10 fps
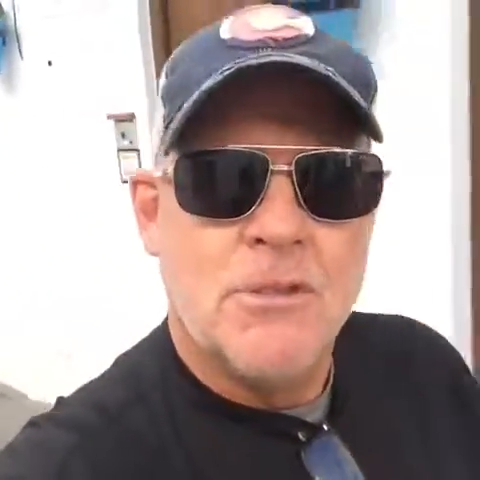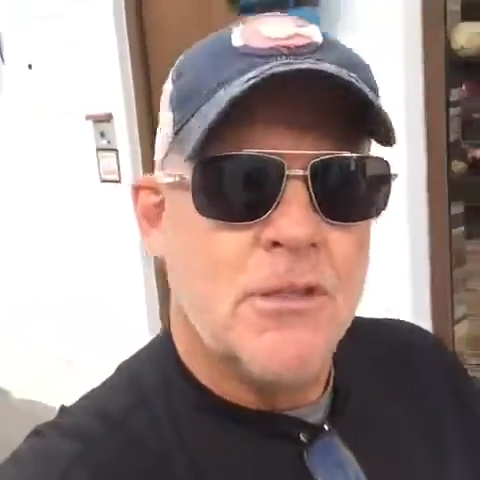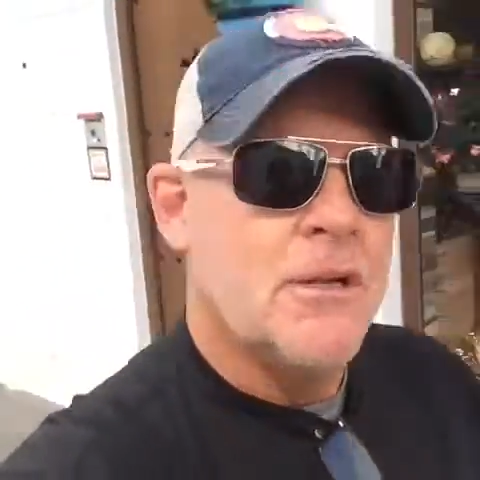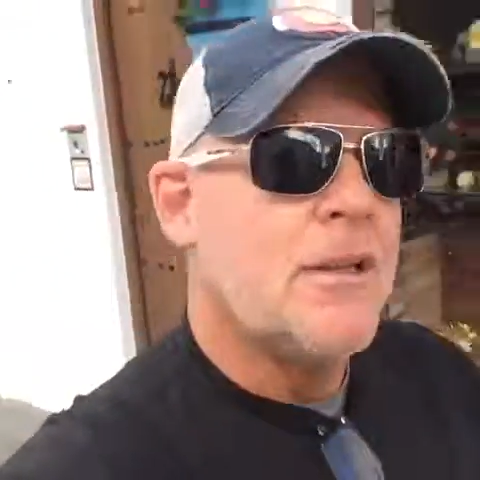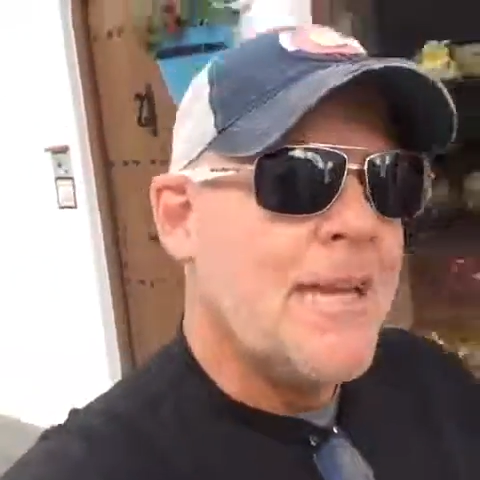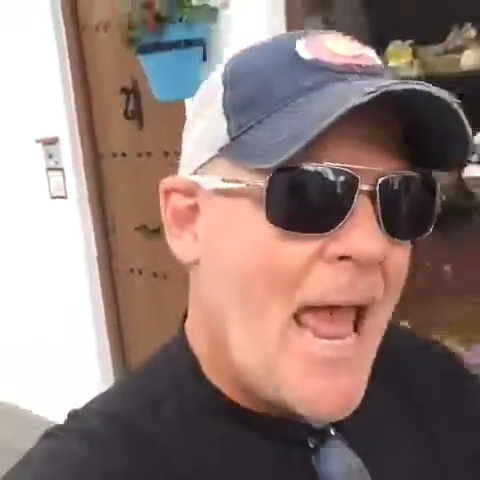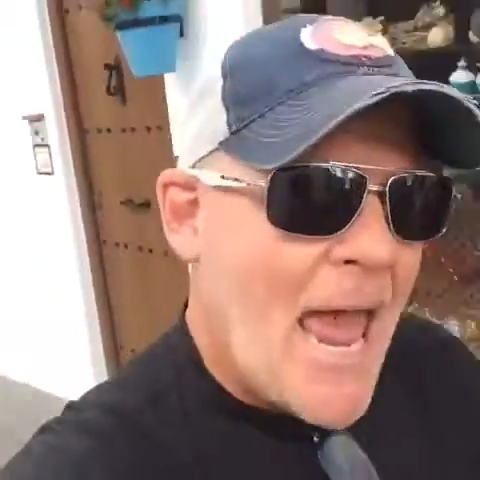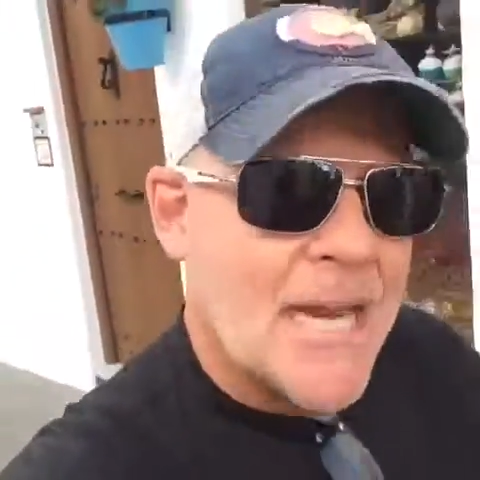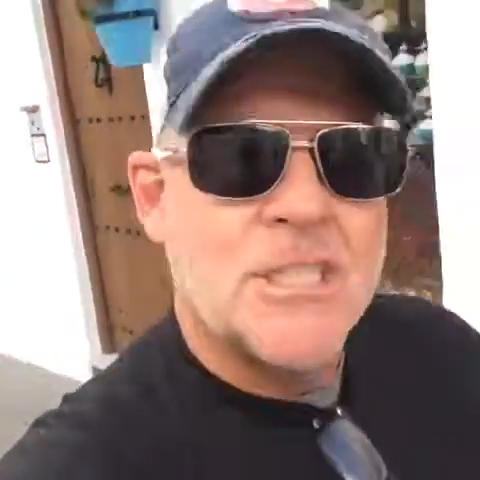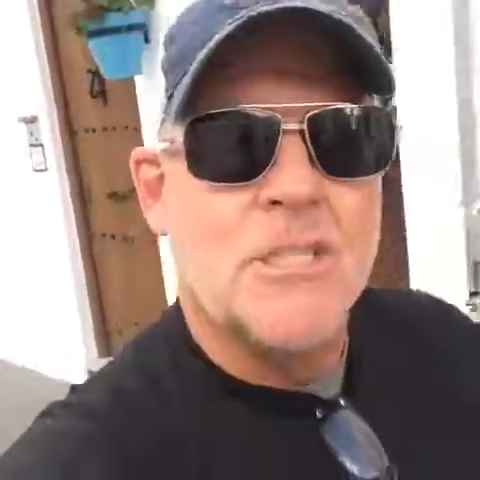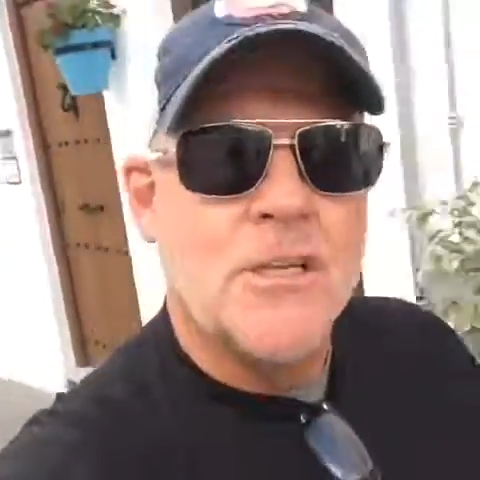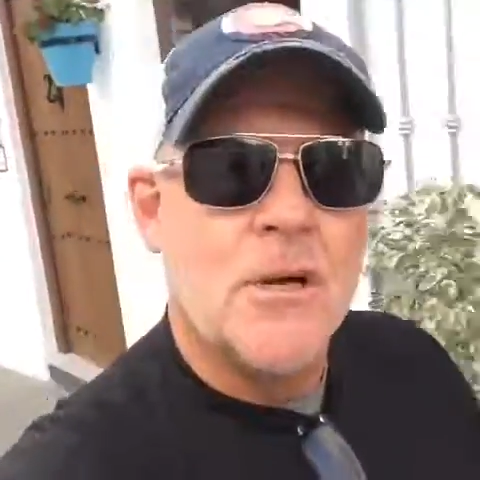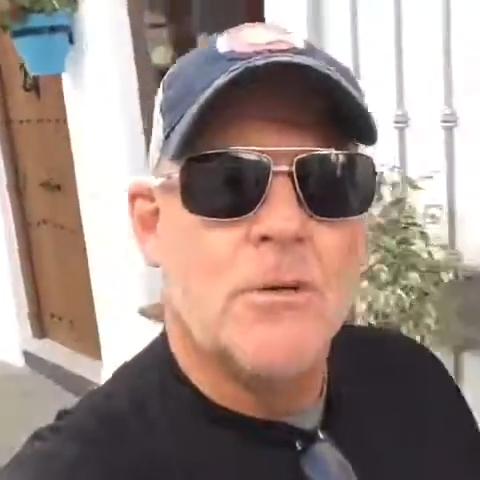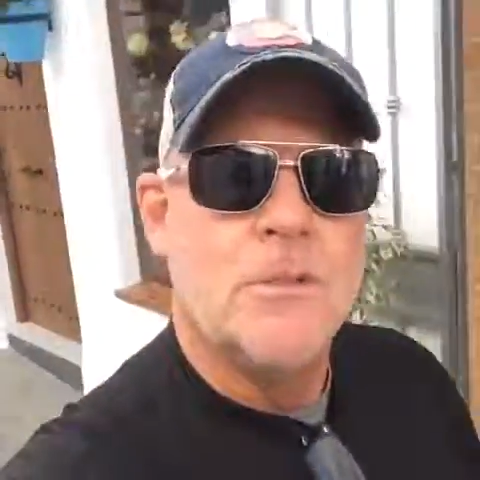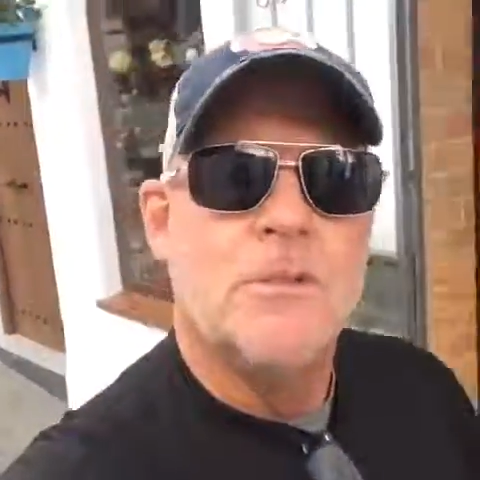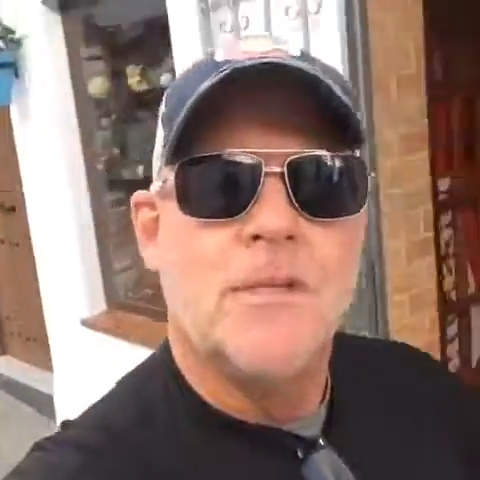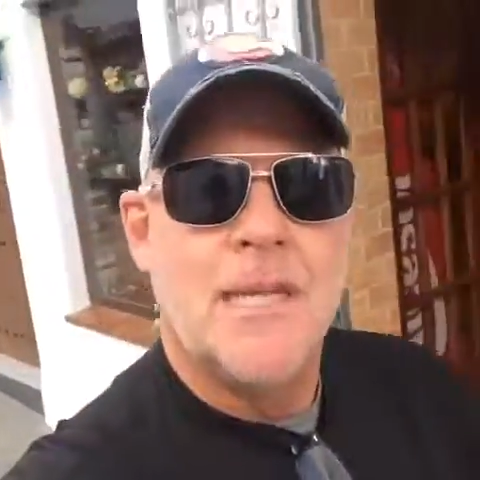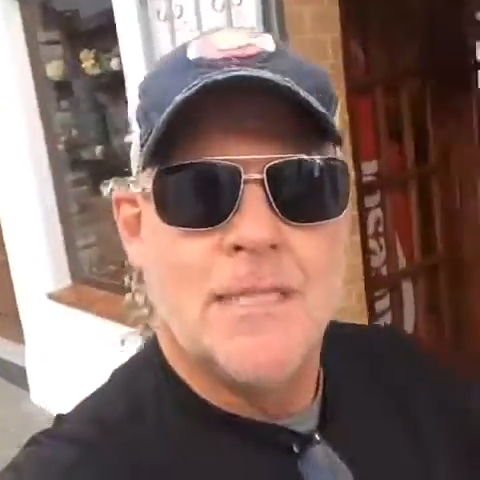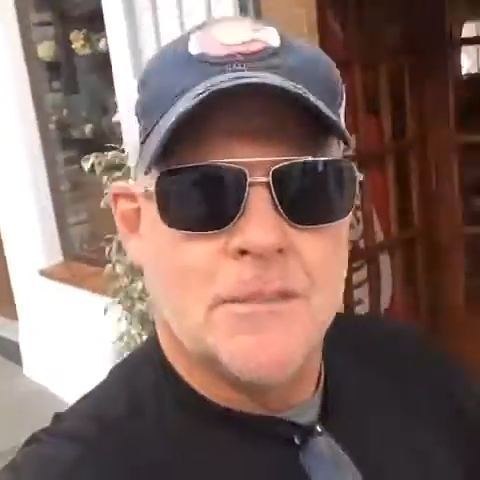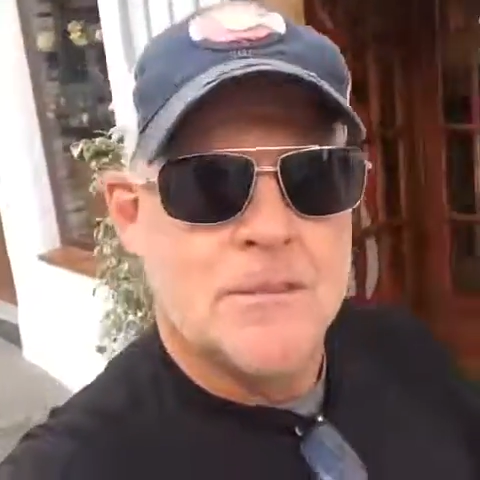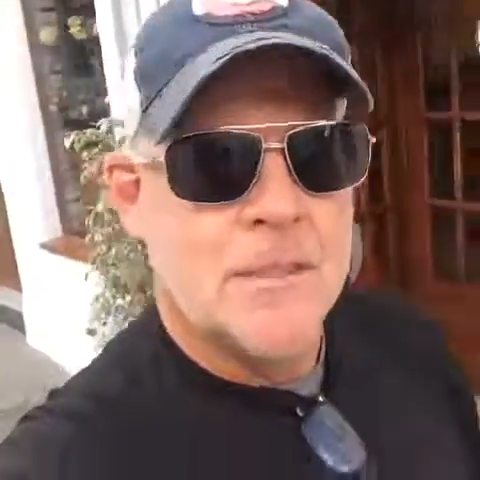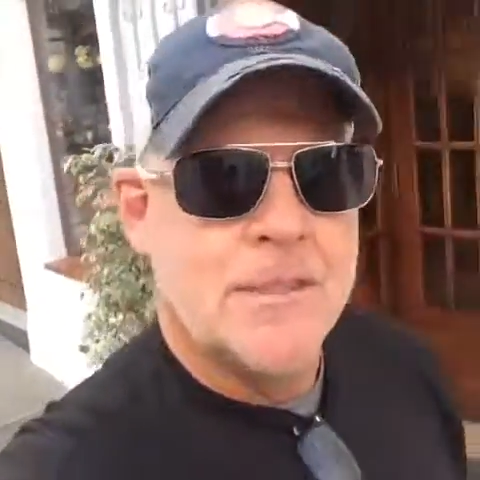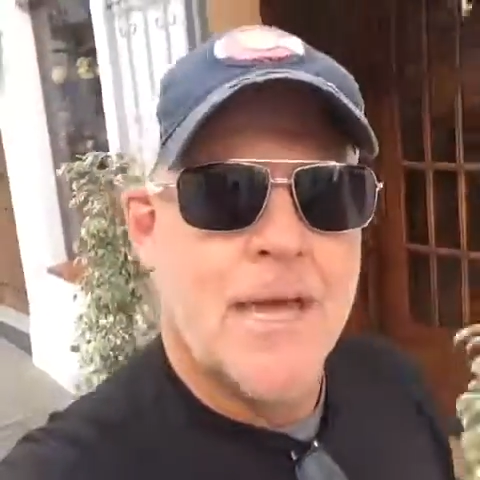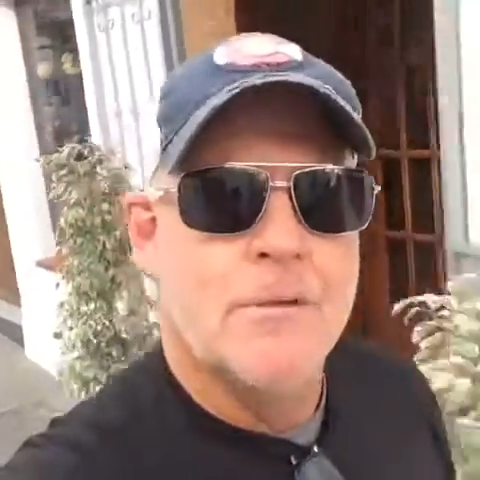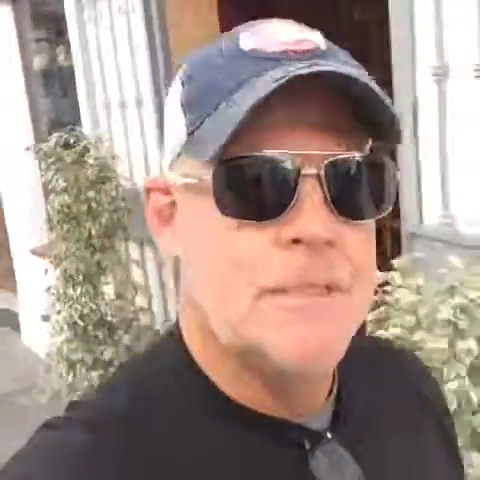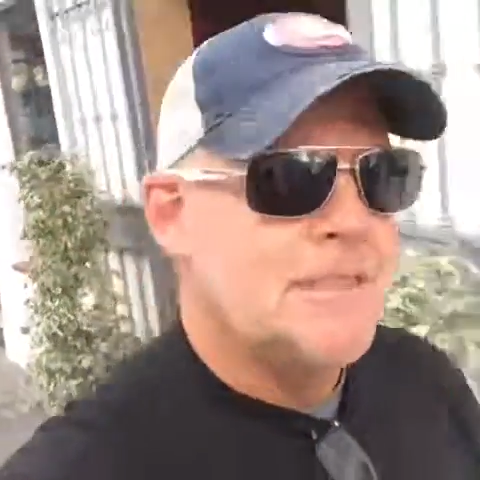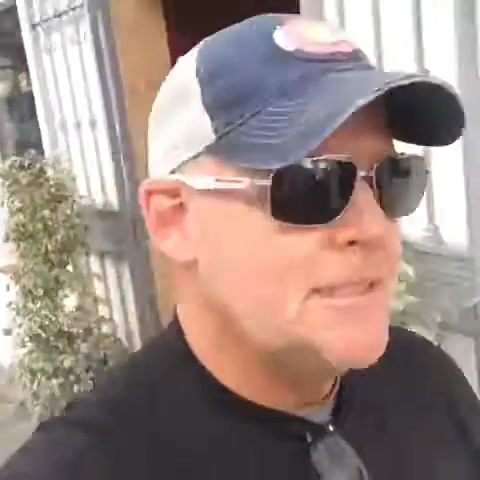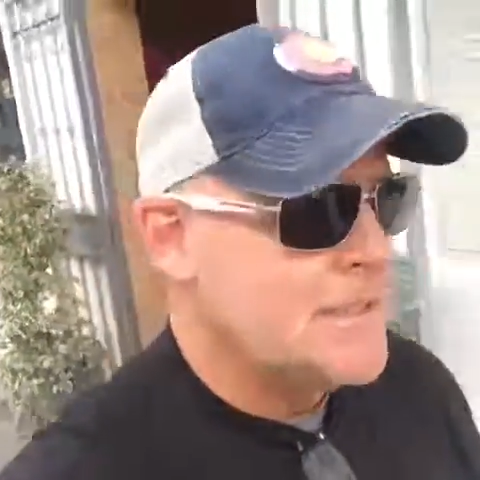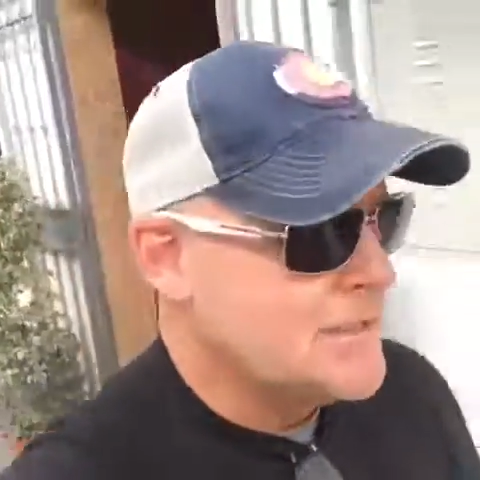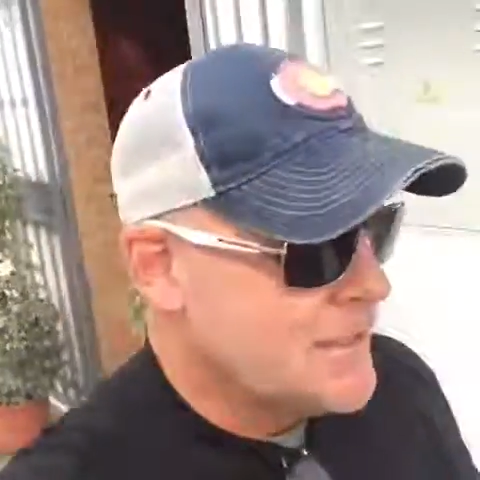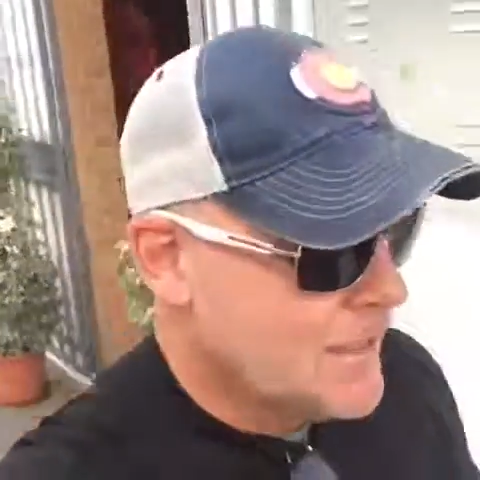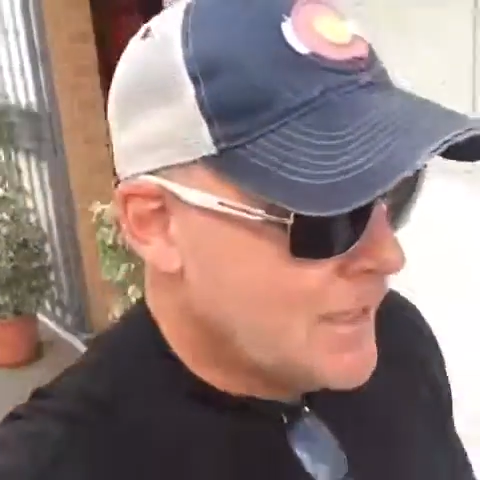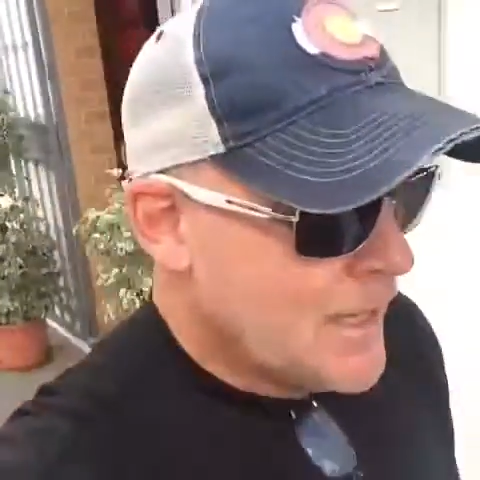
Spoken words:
literally an action to go into the desert, not a resistance.